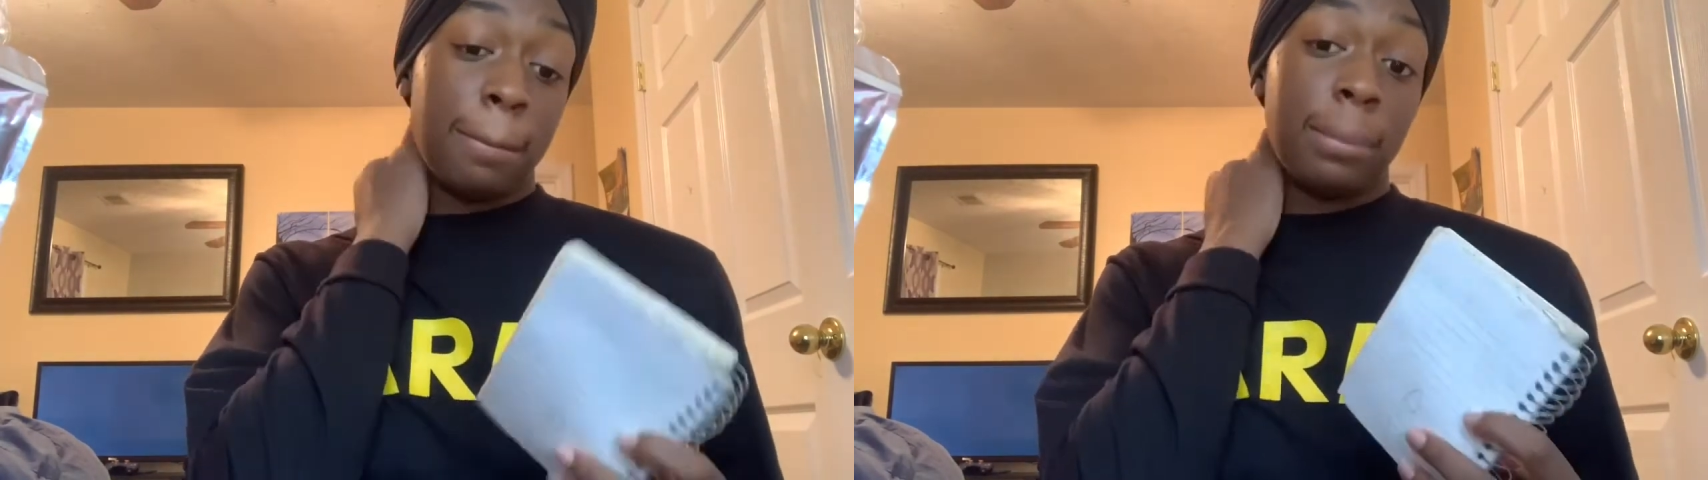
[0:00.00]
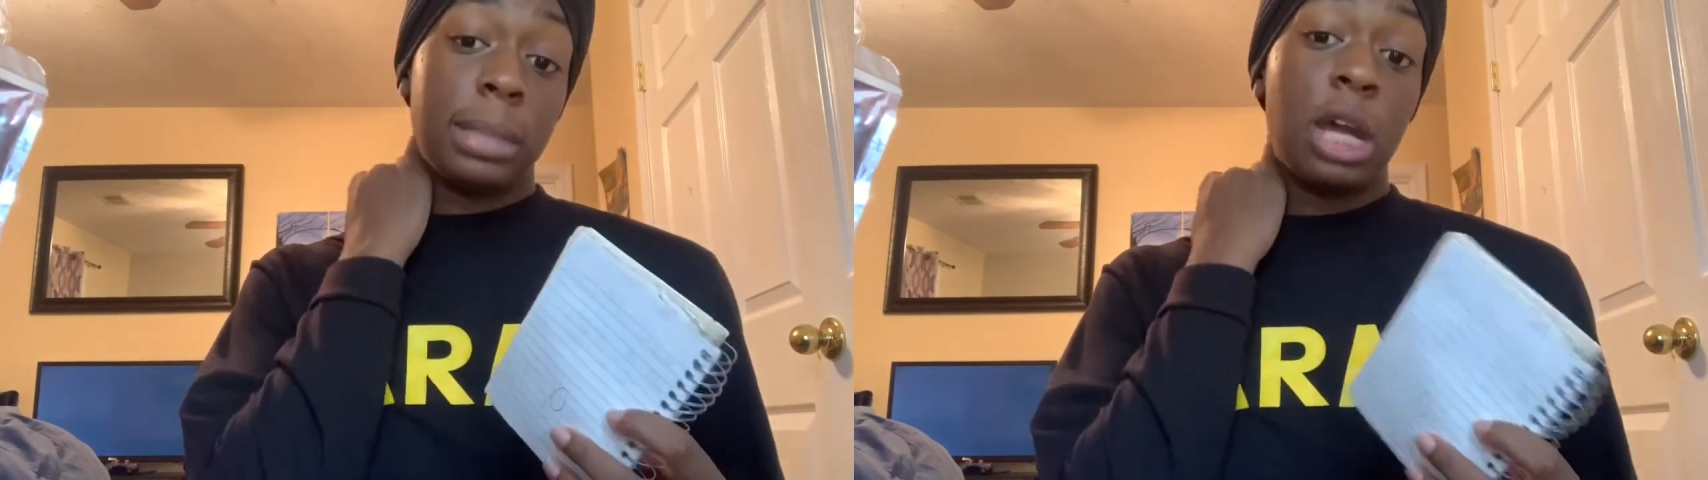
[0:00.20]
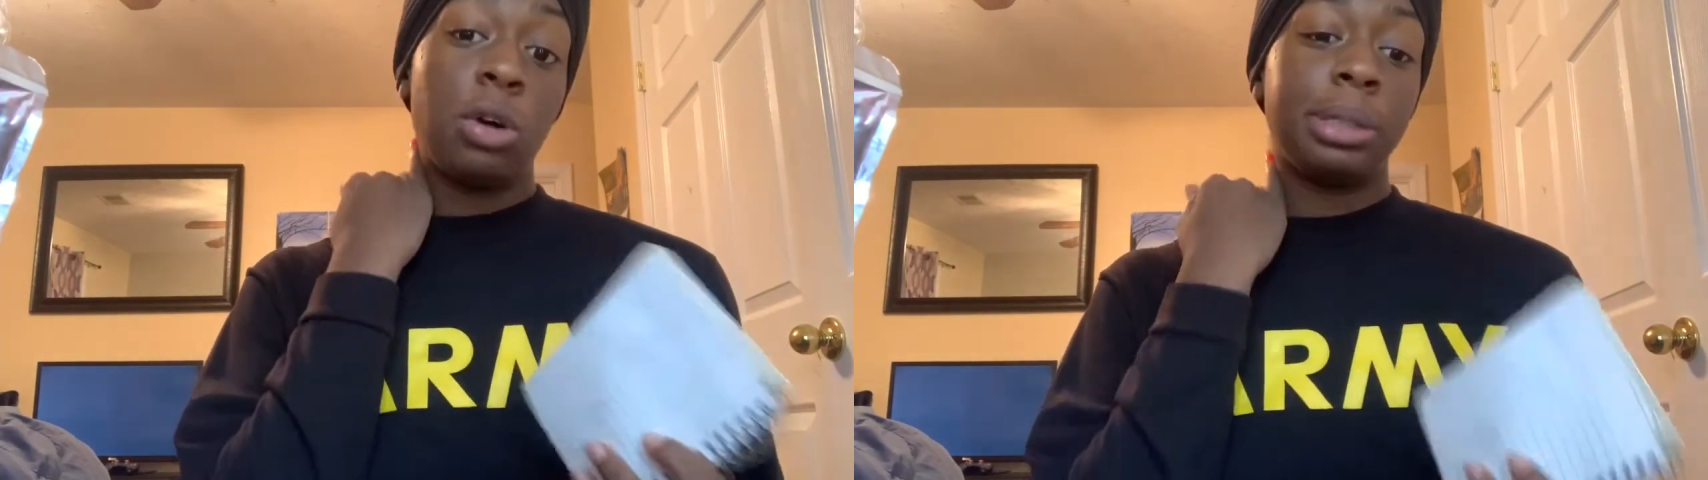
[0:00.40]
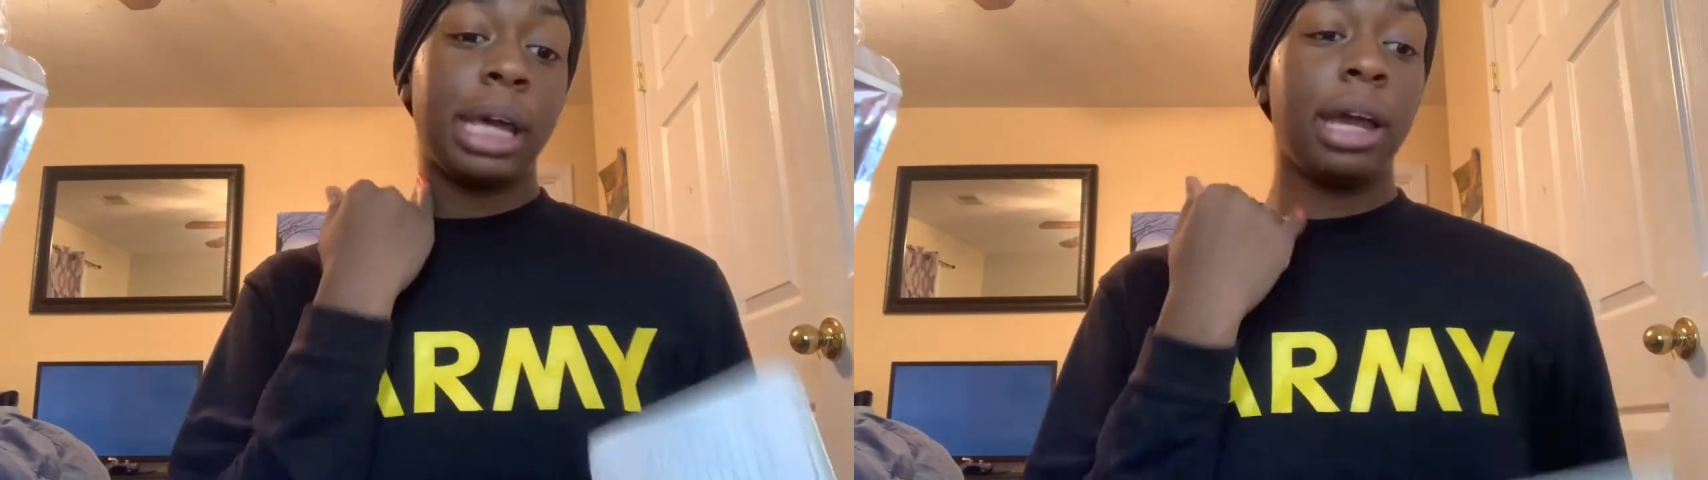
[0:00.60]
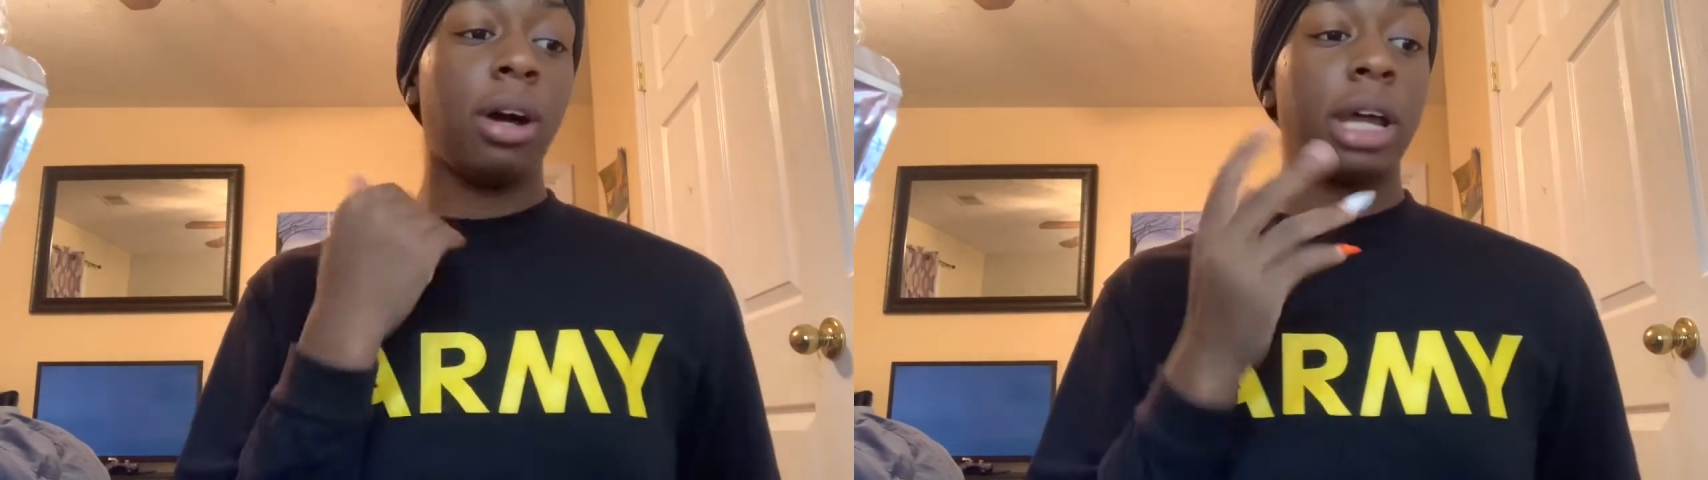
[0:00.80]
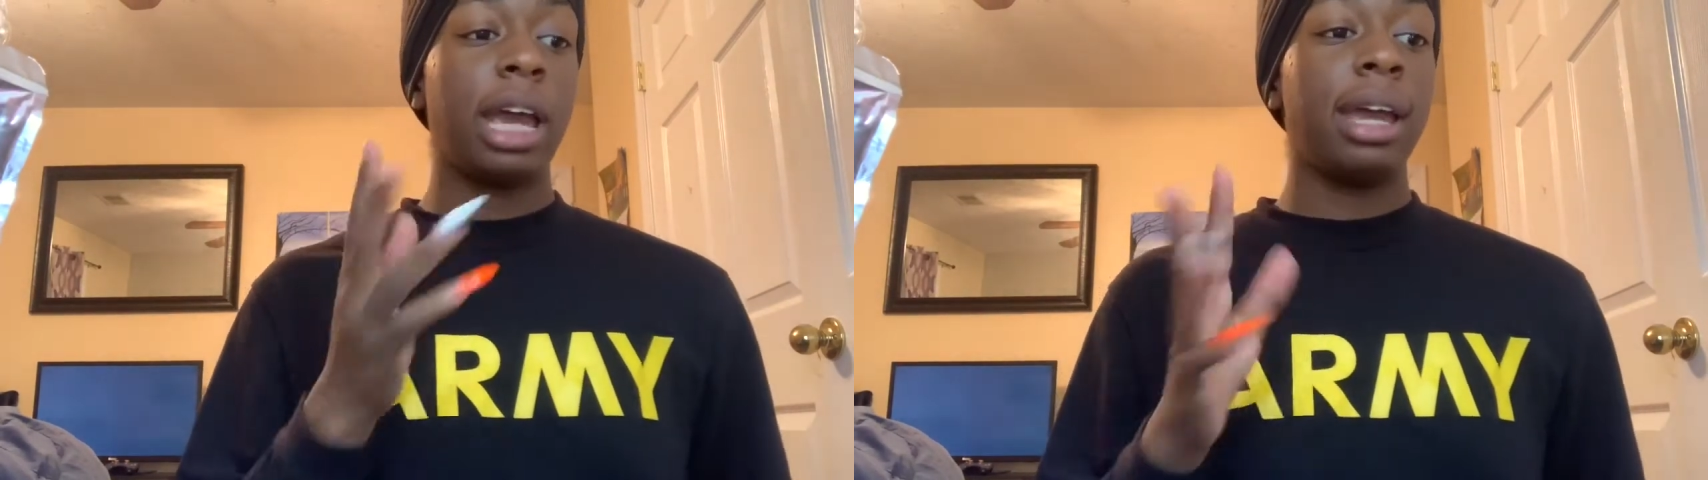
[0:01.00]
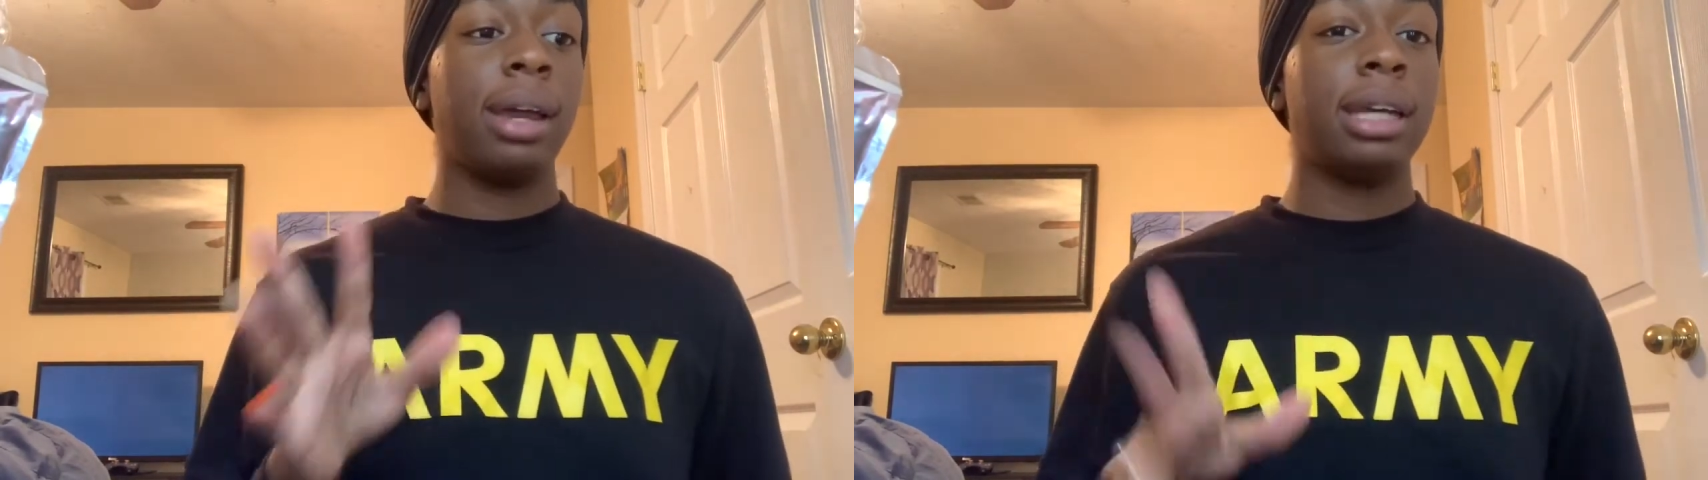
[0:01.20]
they will say, okay,